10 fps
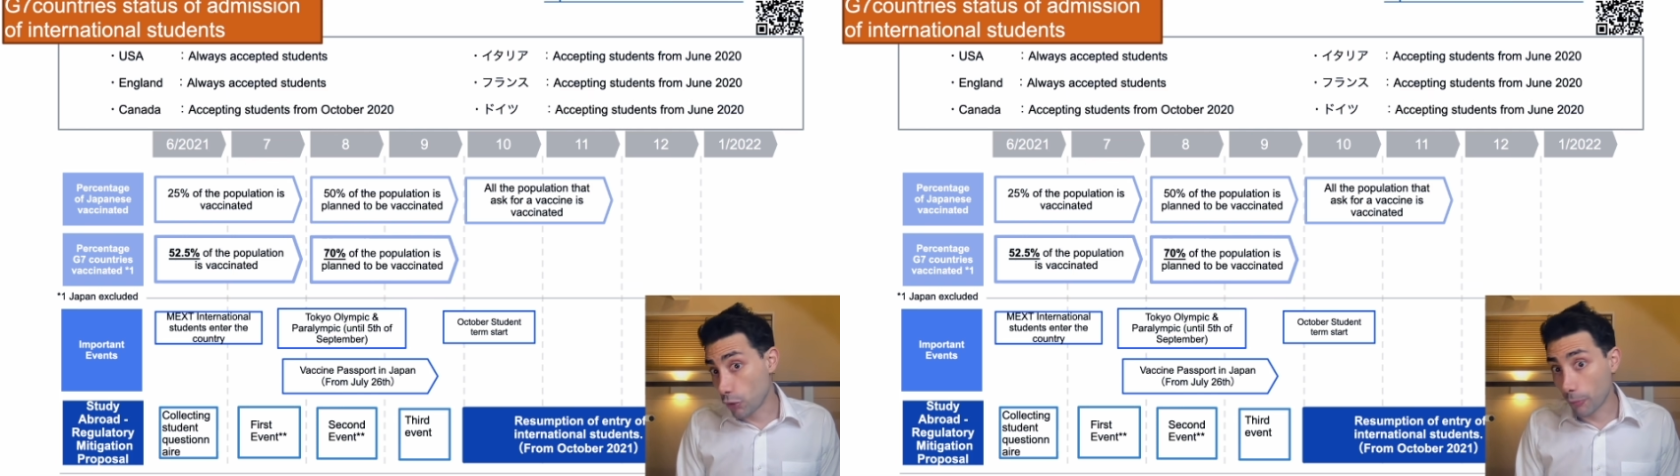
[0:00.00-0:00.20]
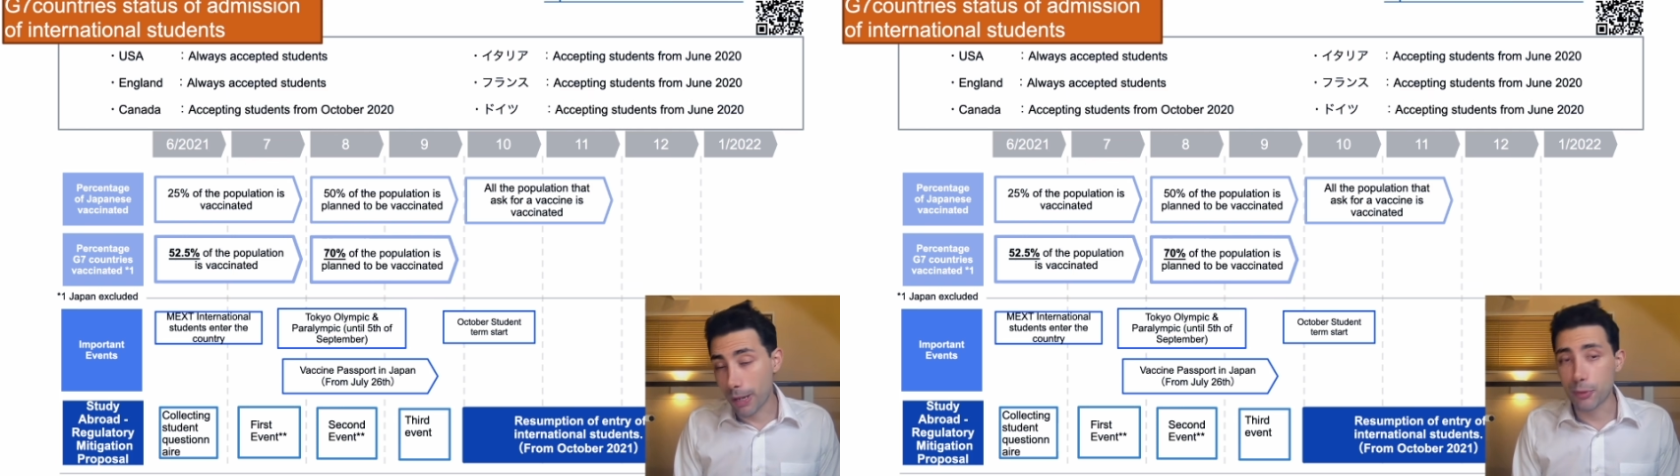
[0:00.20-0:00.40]

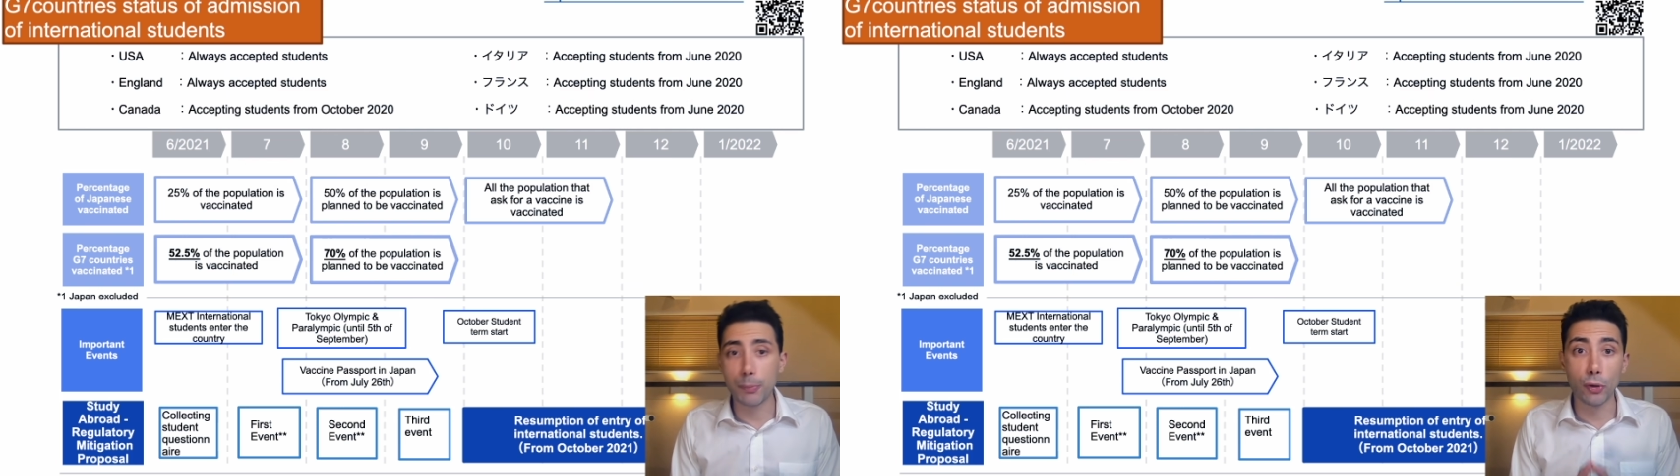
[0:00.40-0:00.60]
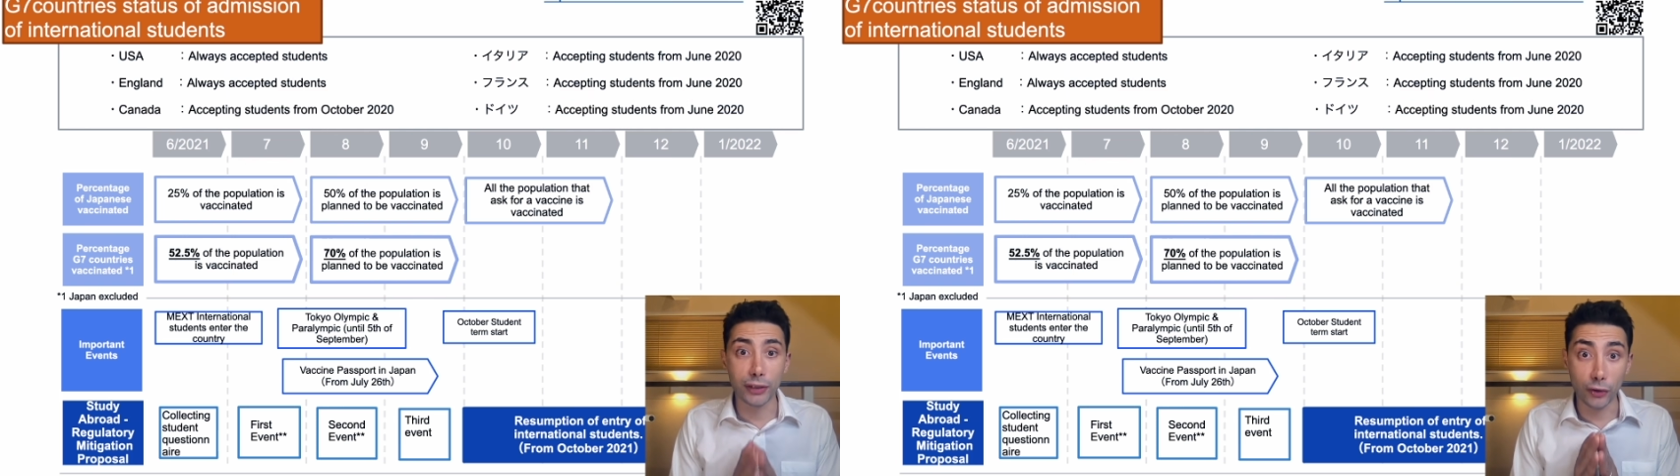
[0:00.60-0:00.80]
not my
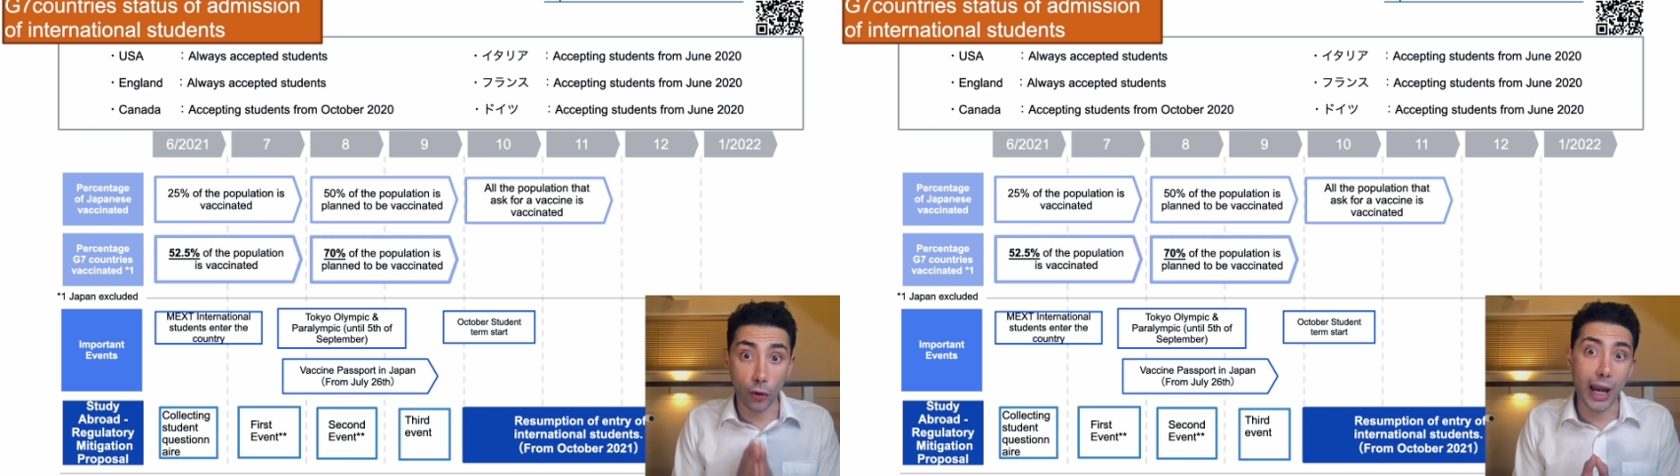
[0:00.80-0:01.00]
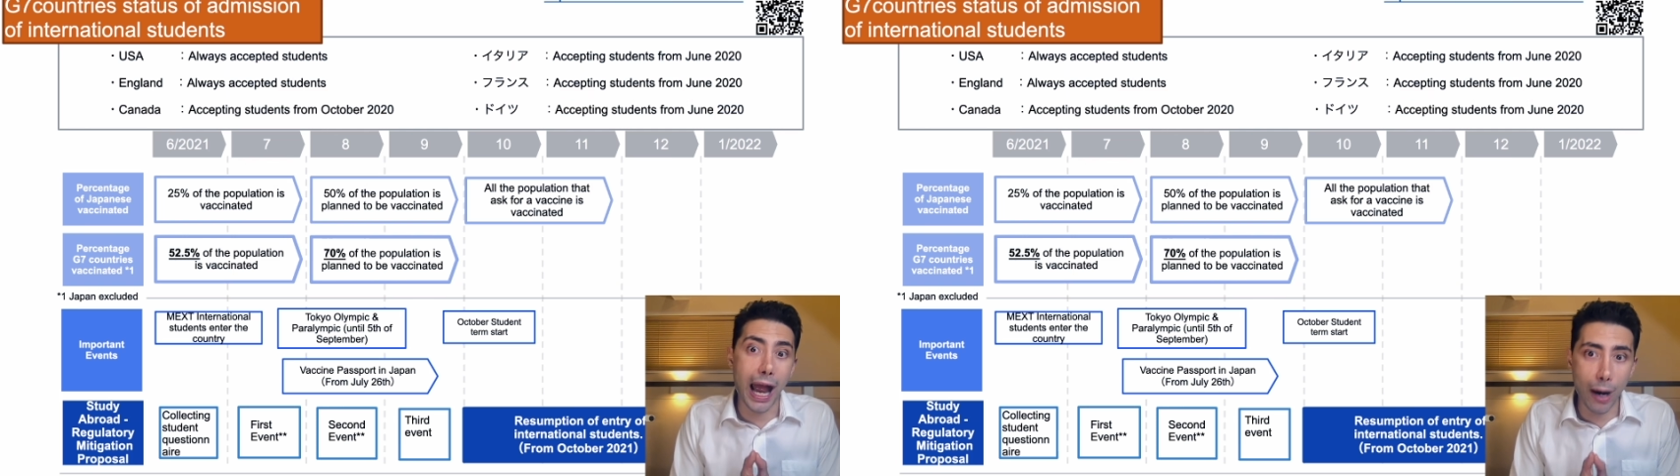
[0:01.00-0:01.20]
proposal,
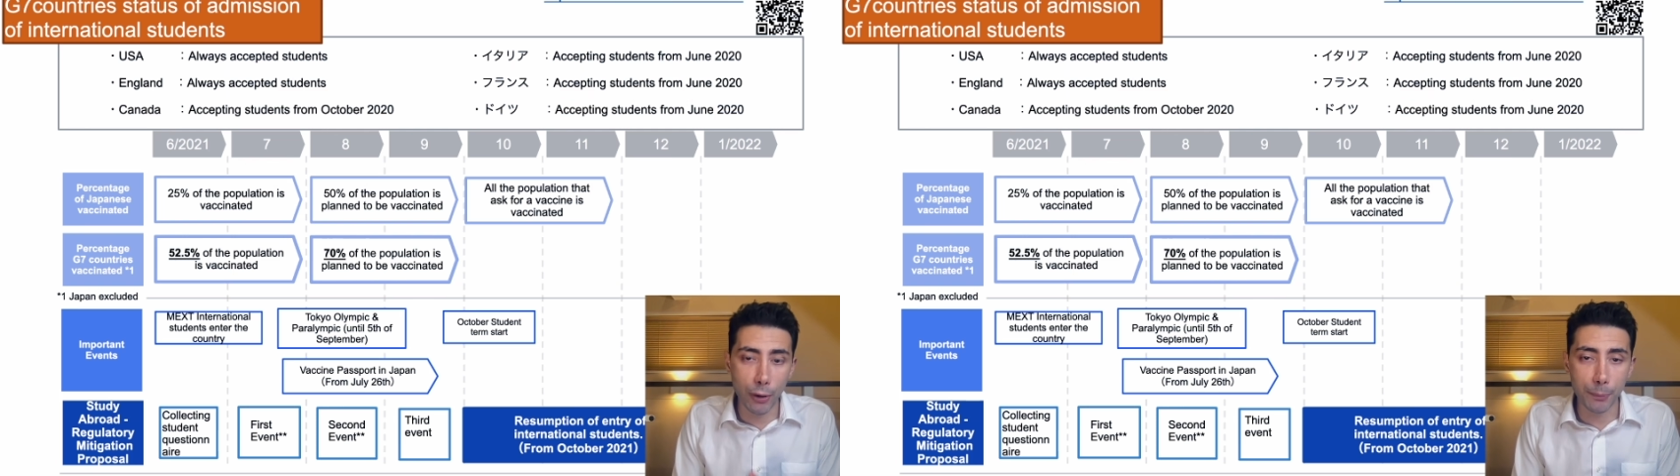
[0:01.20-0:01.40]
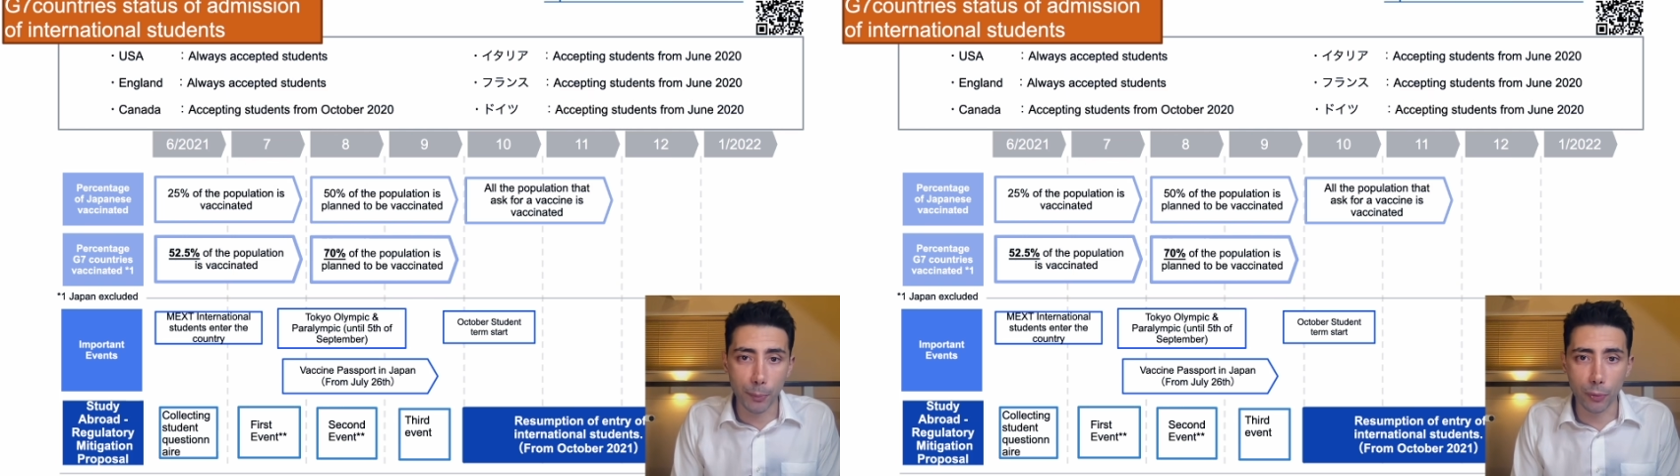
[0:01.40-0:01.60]
sorry,
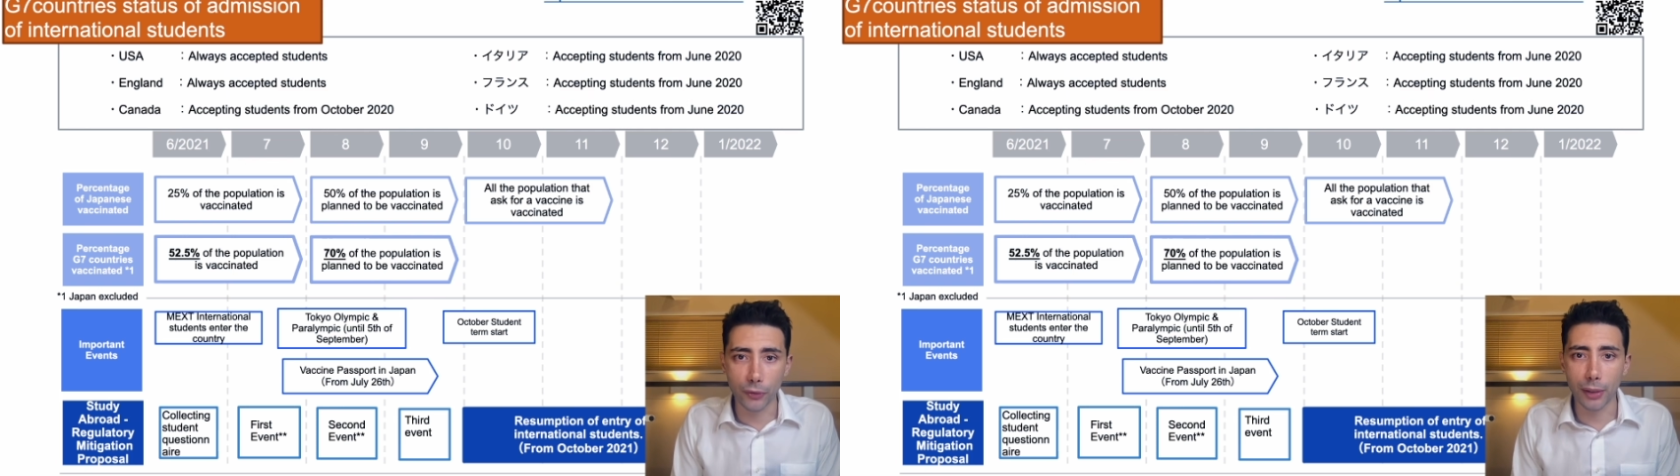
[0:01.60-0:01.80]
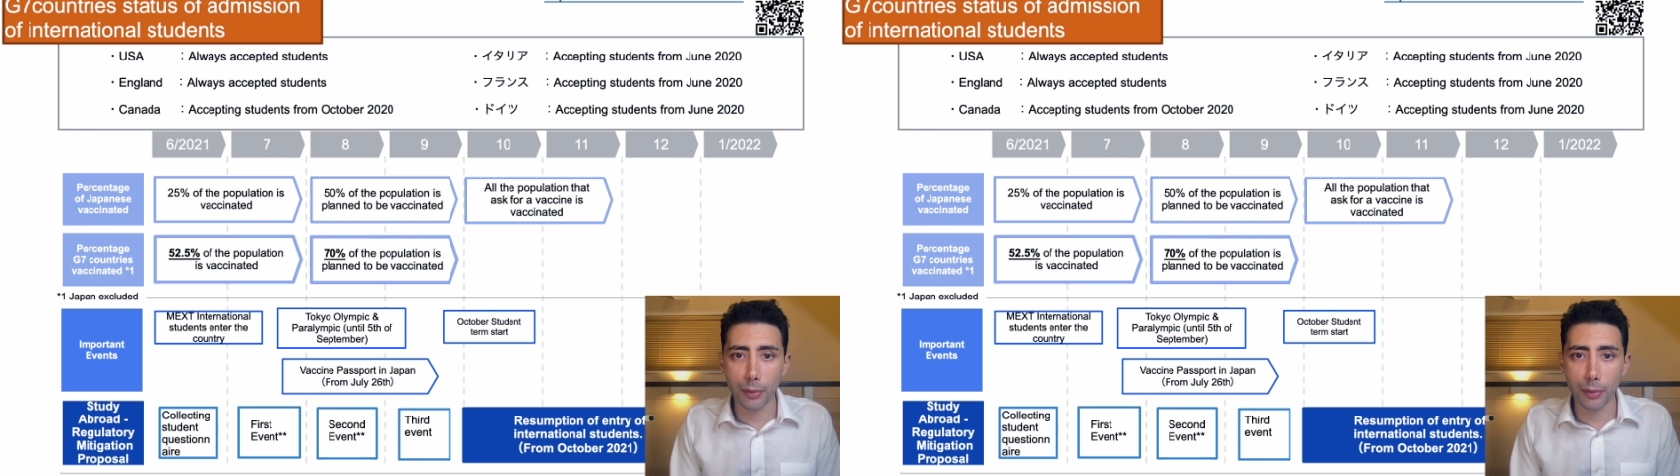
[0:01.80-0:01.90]
our proposal,